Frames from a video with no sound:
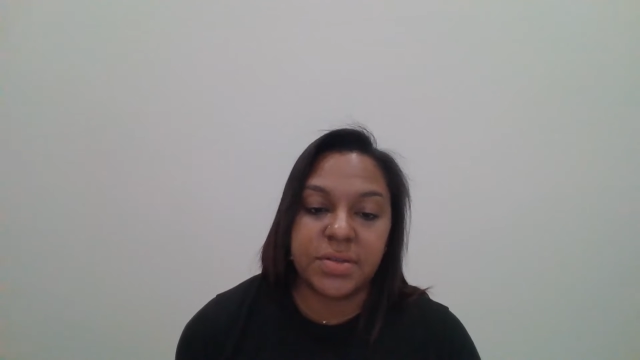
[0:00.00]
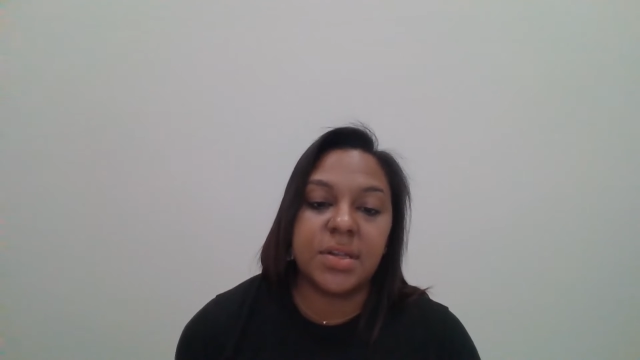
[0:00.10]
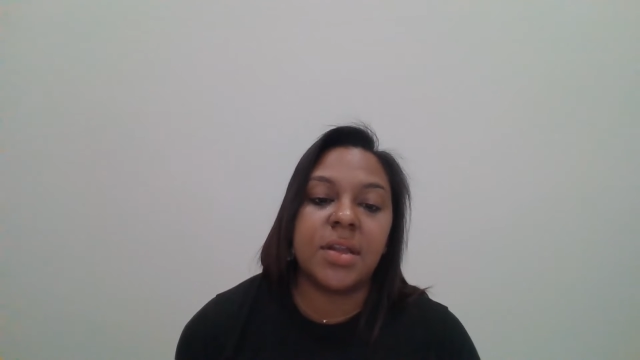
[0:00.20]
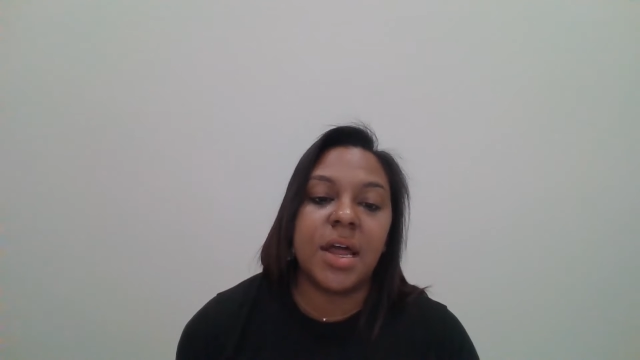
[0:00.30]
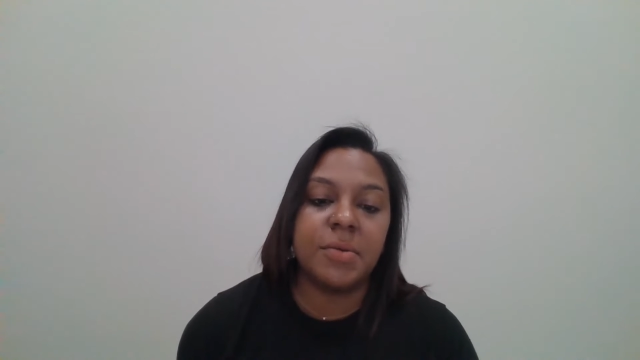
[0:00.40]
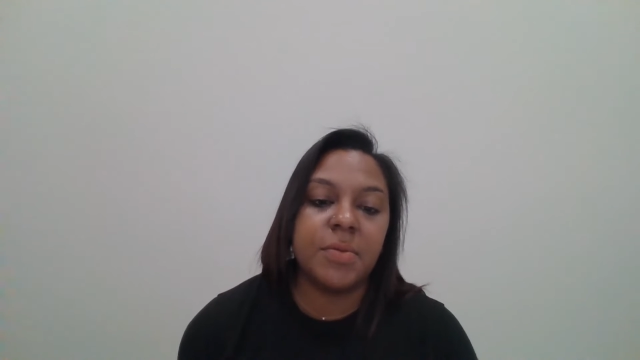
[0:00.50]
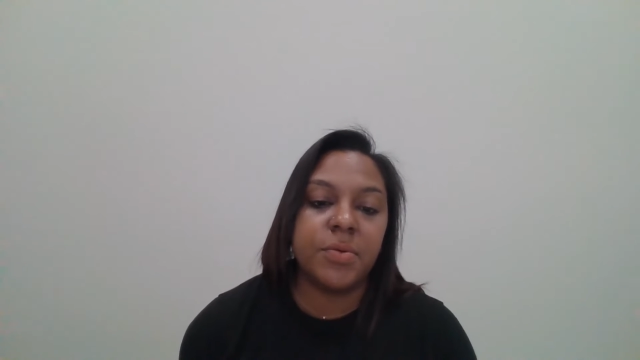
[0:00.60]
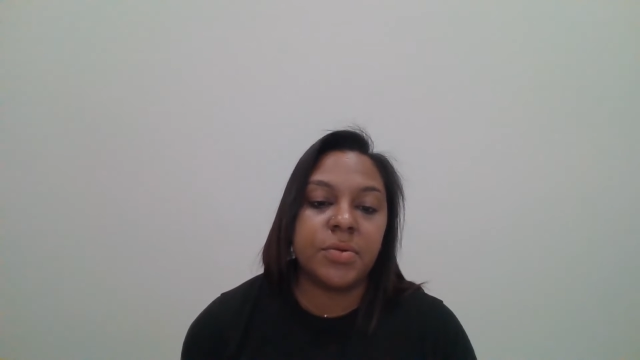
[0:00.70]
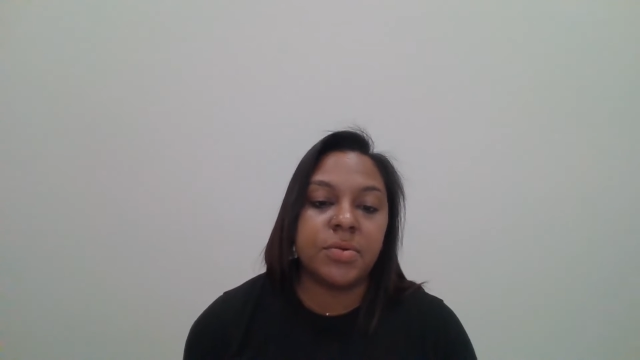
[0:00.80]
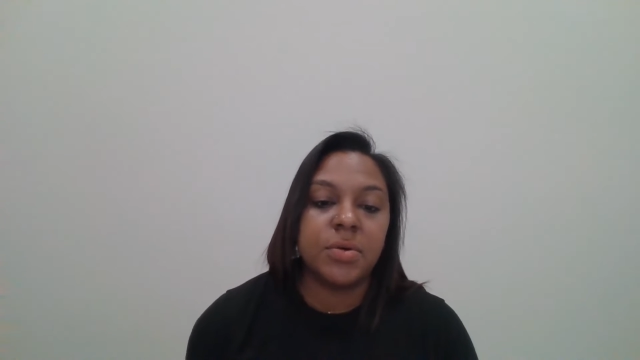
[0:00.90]
and a lot of
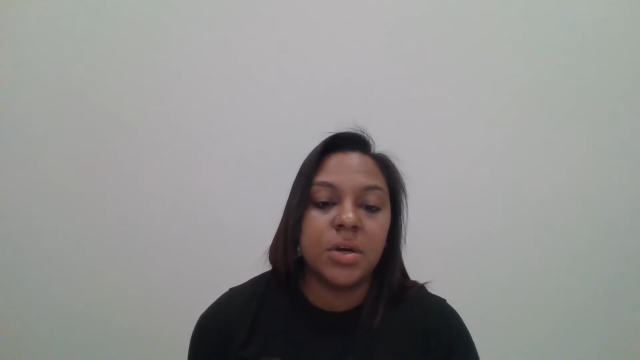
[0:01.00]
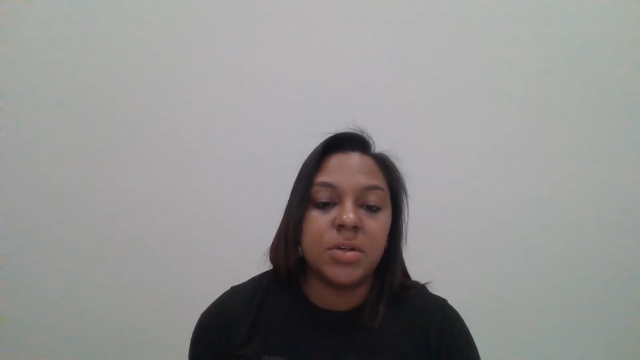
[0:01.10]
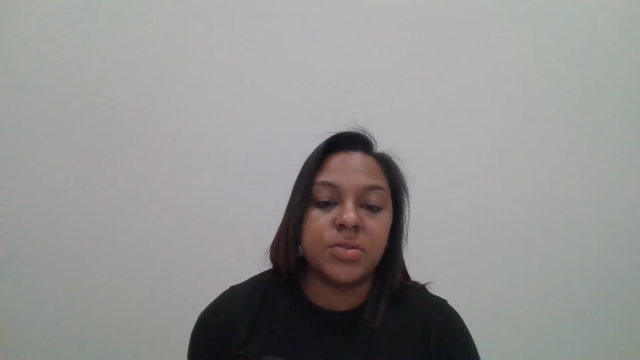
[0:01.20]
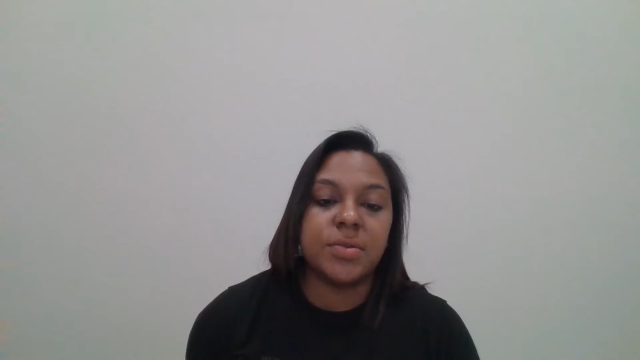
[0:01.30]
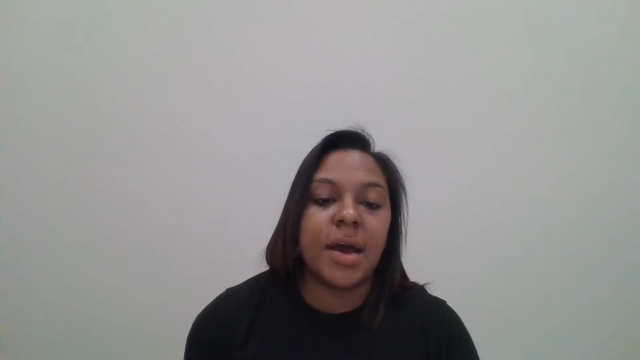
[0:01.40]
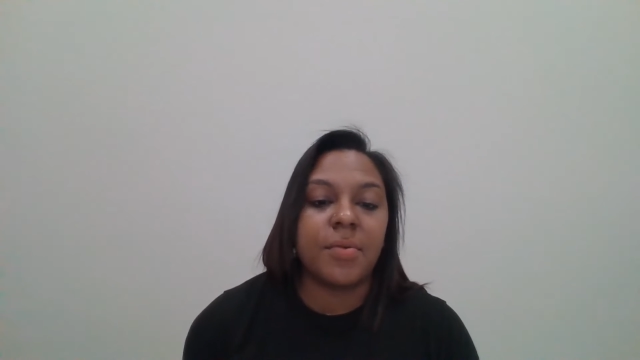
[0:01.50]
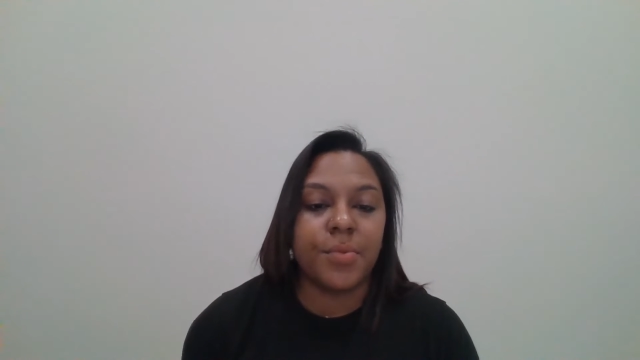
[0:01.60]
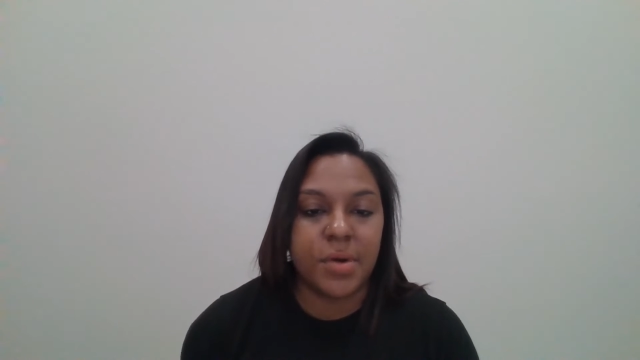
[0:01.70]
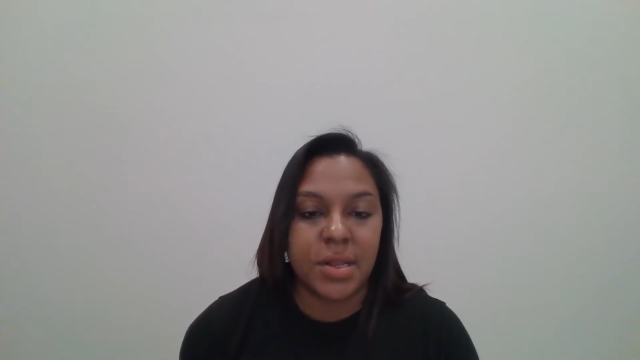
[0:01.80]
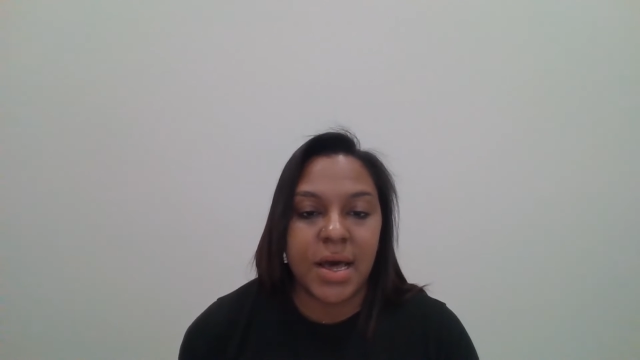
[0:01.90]
people do not
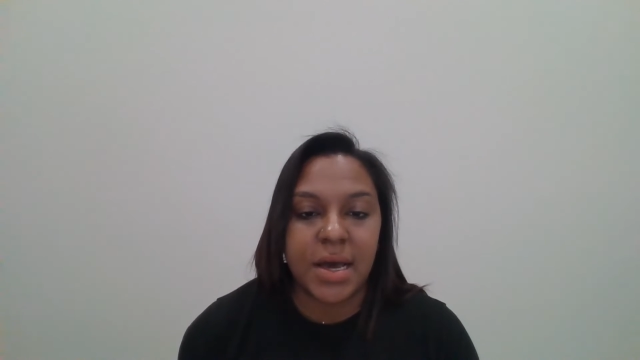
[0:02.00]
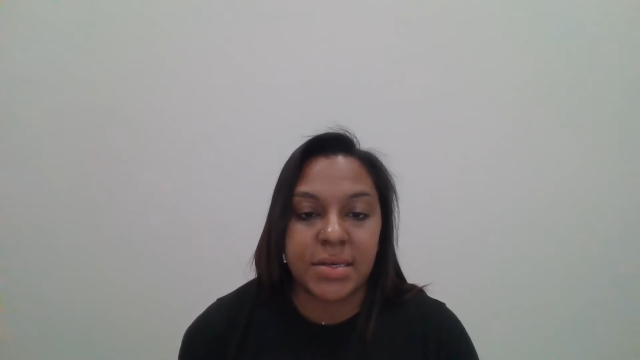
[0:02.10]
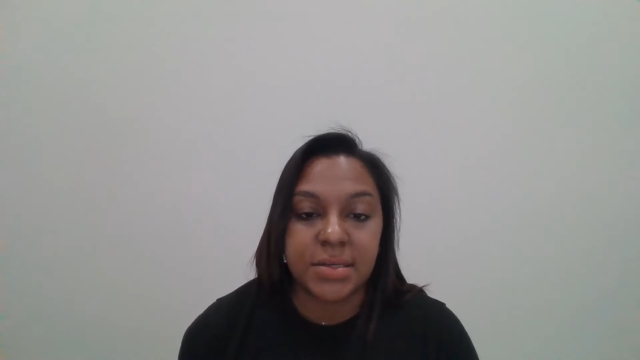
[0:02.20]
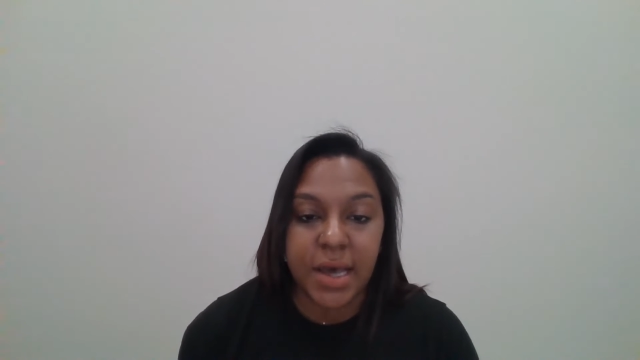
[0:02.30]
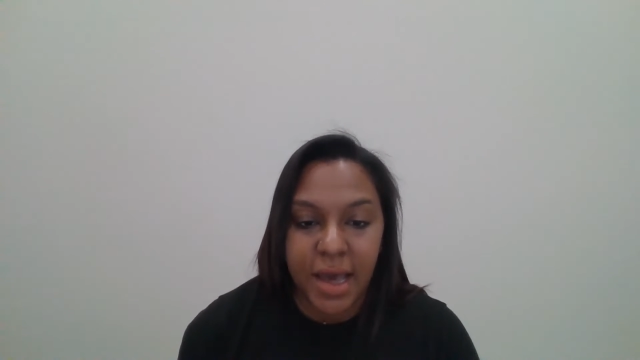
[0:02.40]
realize they